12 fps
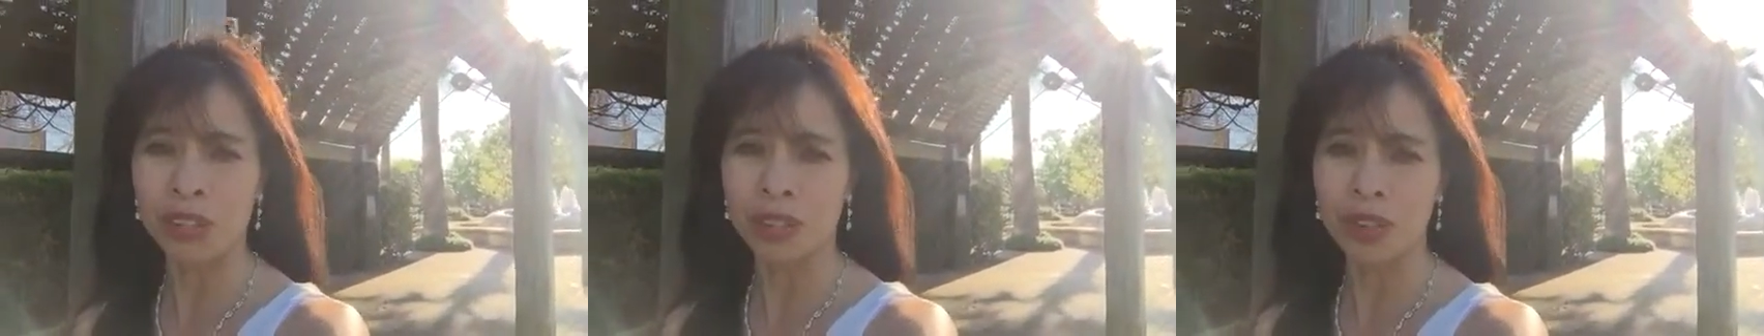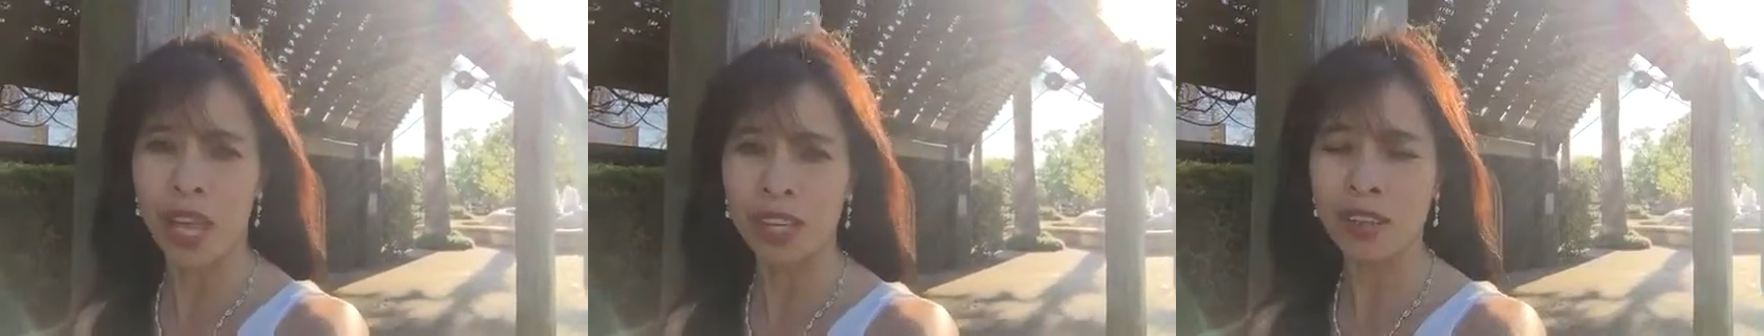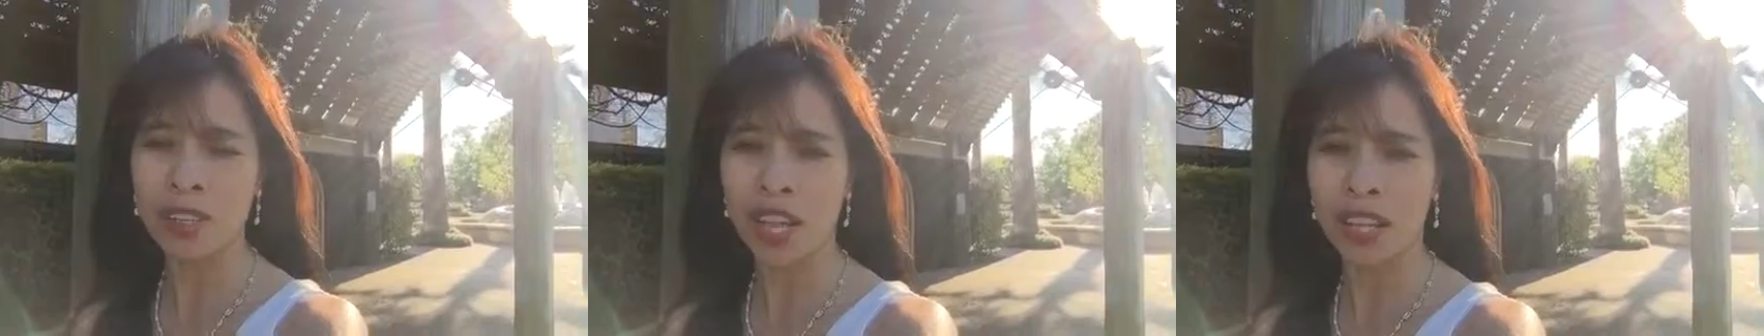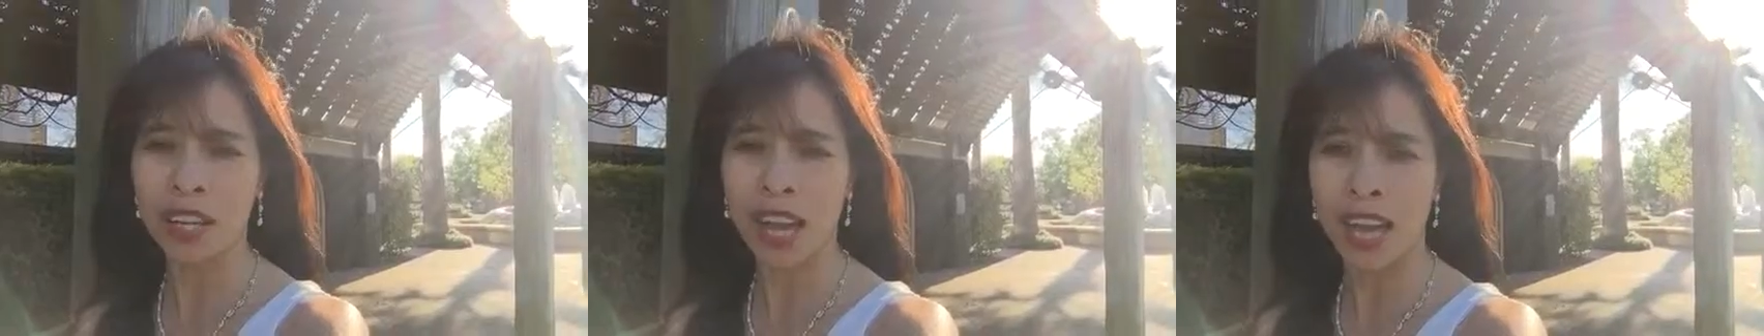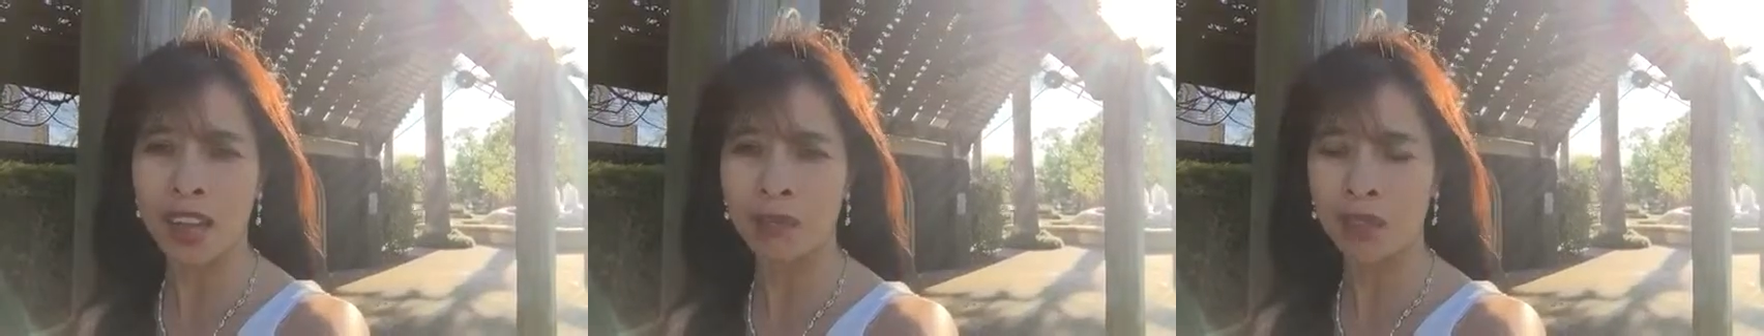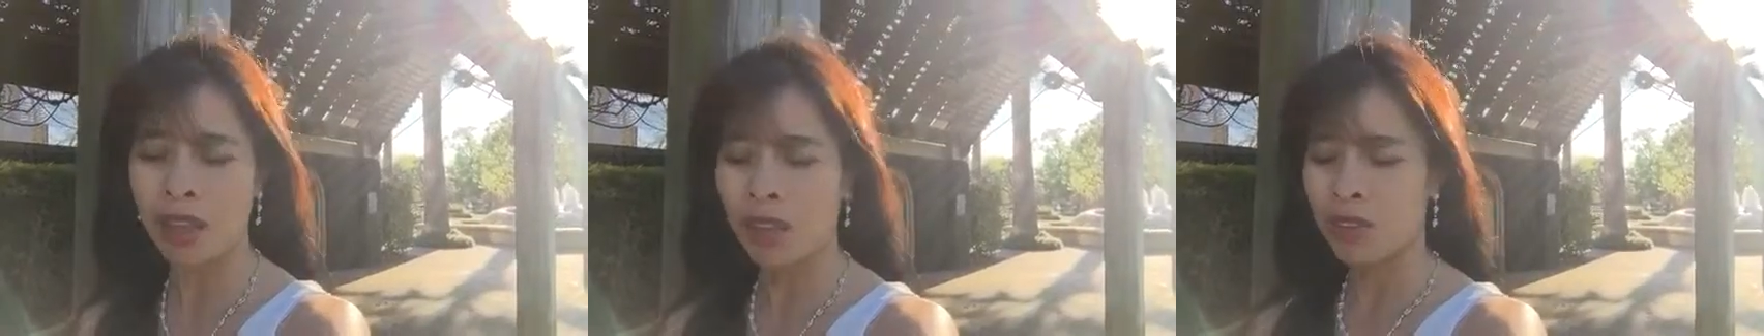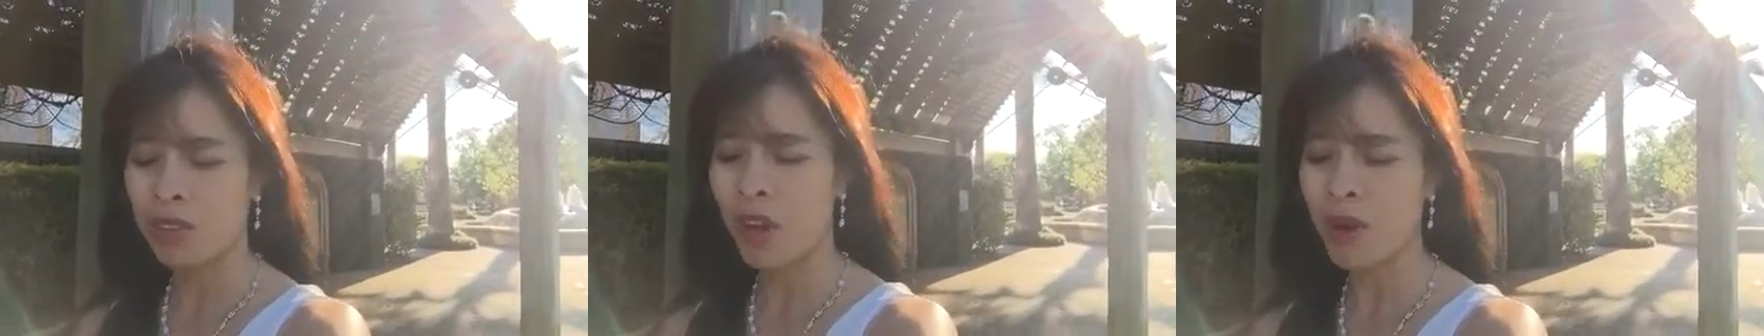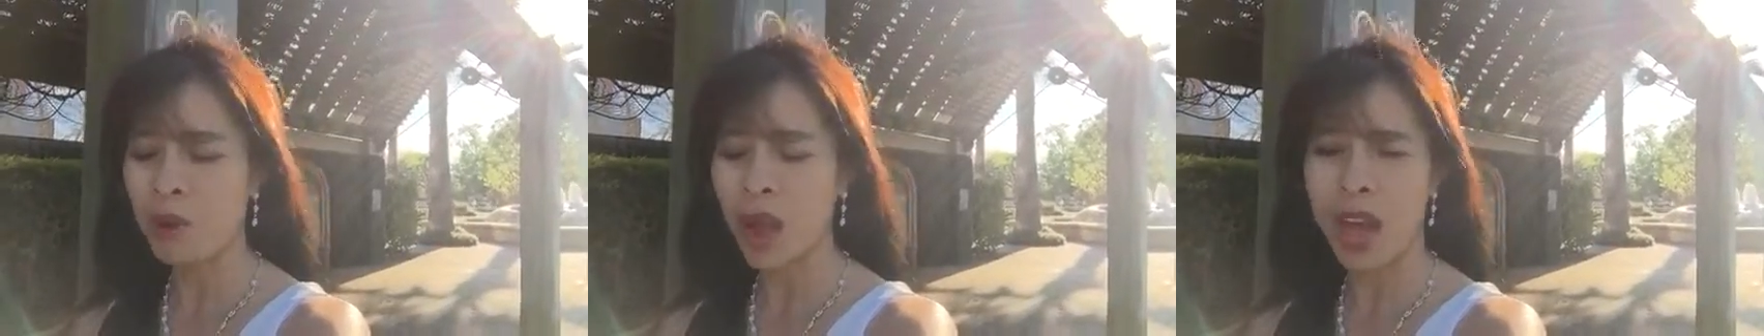so that you can claim
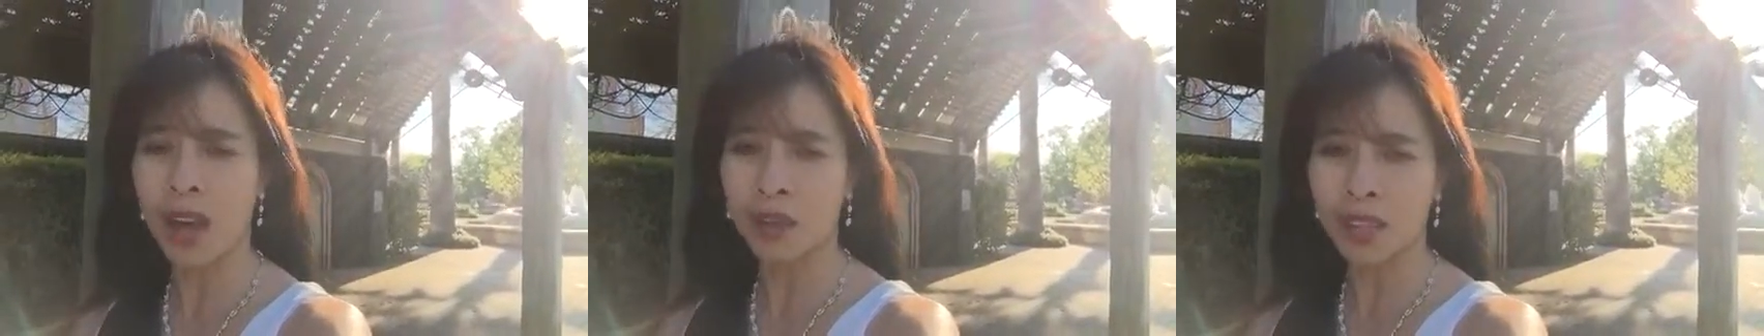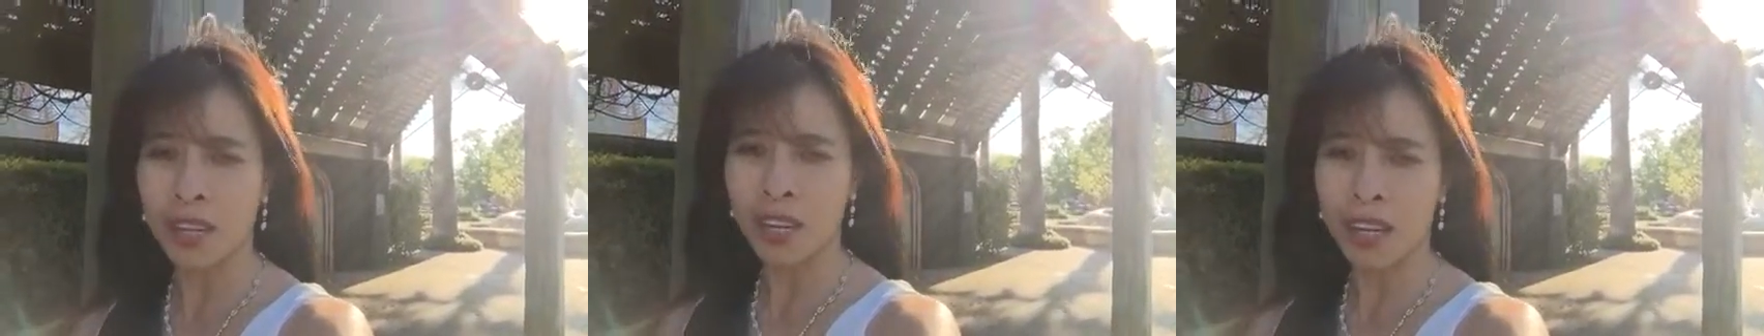your wealth,